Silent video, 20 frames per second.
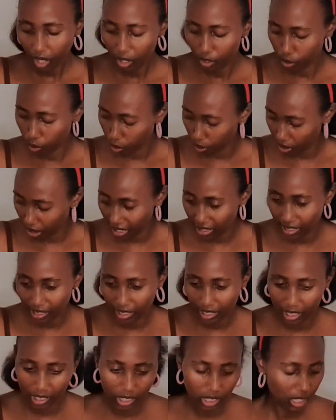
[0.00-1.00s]
So that's
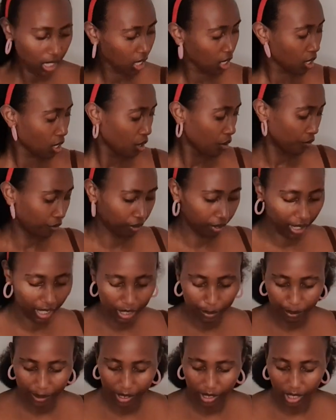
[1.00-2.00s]
it for that
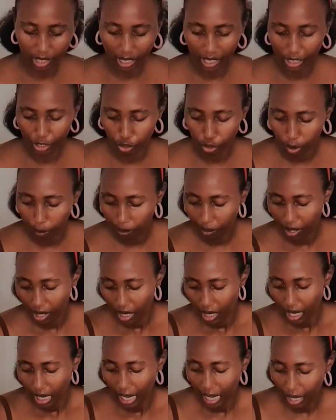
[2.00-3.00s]
particular shop.
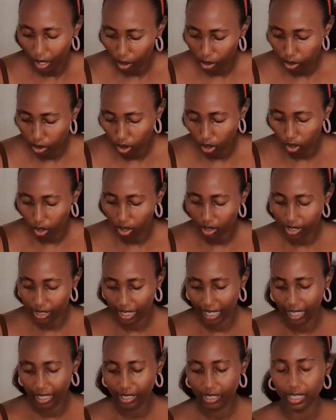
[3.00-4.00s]
I also got
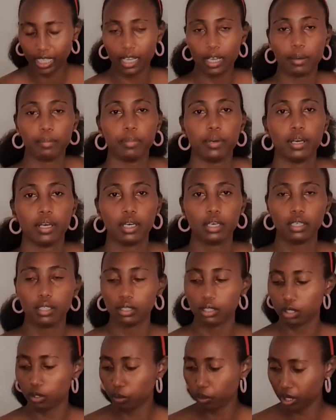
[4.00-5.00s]
like some,
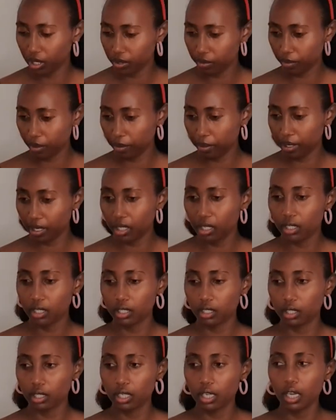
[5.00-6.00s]

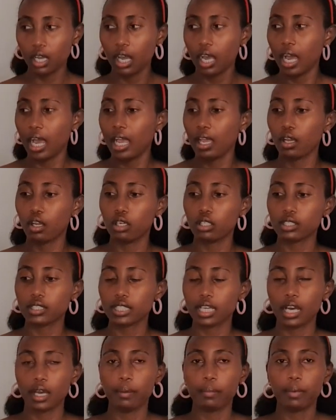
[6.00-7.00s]
I got
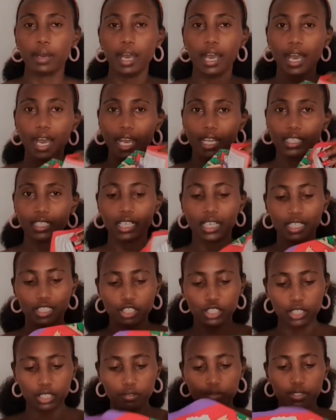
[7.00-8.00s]
some
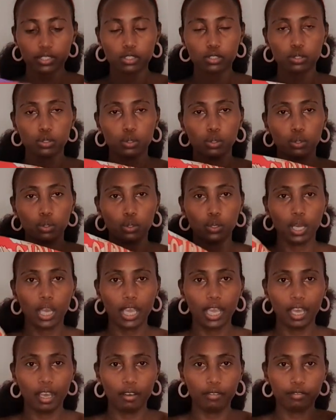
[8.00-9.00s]
handkerchiefs. So I
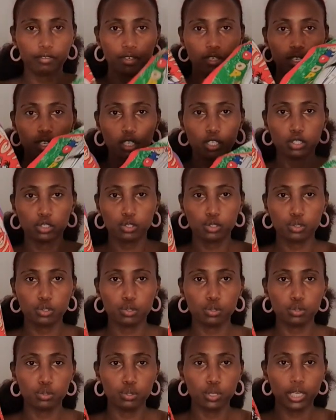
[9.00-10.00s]
have
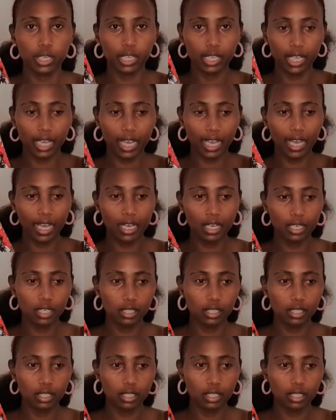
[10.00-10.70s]
two here.